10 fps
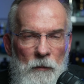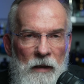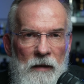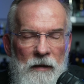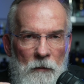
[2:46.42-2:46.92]

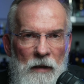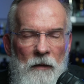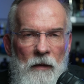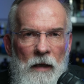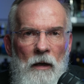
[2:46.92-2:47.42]
because I really
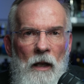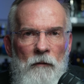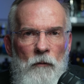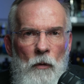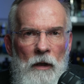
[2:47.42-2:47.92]
think
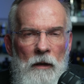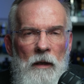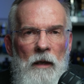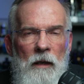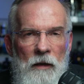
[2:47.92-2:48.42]
olive oil
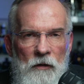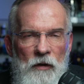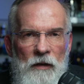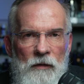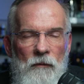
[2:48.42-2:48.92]
is
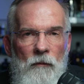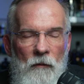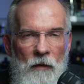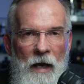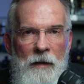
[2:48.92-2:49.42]
just
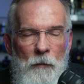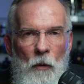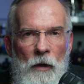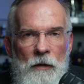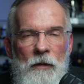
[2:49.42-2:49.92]
that
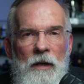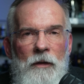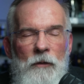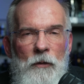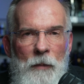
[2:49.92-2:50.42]
important
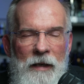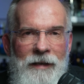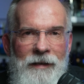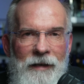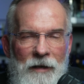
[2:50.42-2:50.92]
to
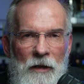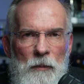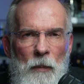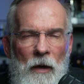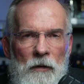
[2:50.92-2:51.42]
making a
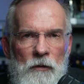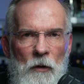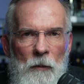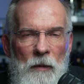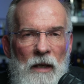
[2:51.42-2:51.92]
nice bar of
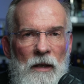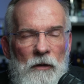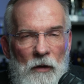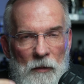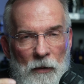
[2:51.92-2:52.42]
soap.
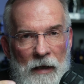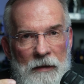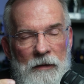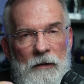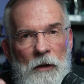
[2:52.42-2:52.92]
So the
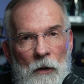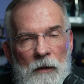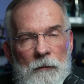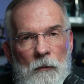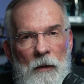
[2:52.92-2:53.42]
price,
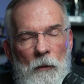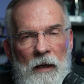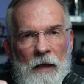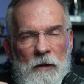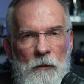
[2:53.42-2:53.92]
we
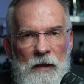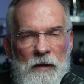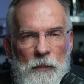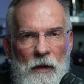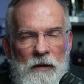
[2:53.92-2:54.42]
had to raise
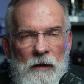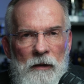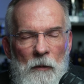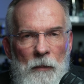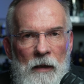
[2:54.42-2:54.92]
the price a
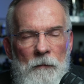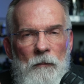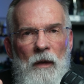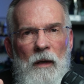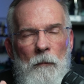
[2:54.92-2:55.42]
little bit,
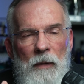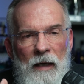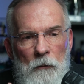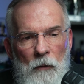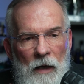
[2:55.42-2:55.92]
but
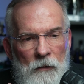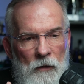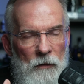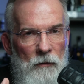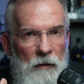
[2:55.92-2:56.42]
I'd
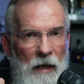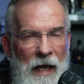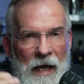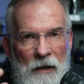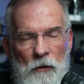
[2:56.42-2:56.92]
rather
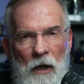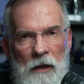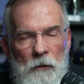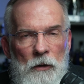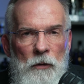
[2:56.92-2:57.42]
add $1
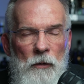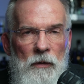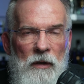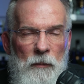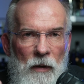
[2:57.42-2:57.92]
or $2
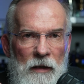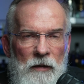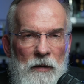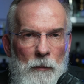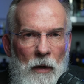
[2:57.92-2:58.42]
to the
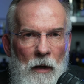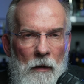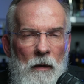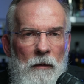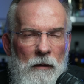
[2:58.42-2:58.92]
price of the
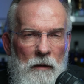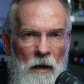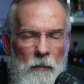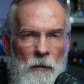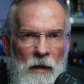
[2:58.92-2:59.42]
bar than
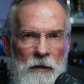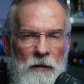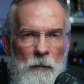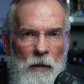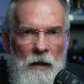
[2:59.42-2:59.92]

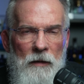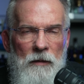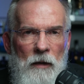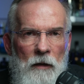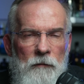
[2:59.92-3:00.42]
compromise the bar
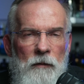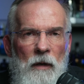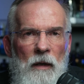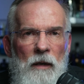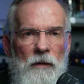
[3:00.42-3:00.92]
itself.
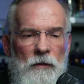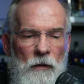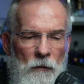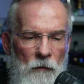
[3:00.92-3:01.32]
So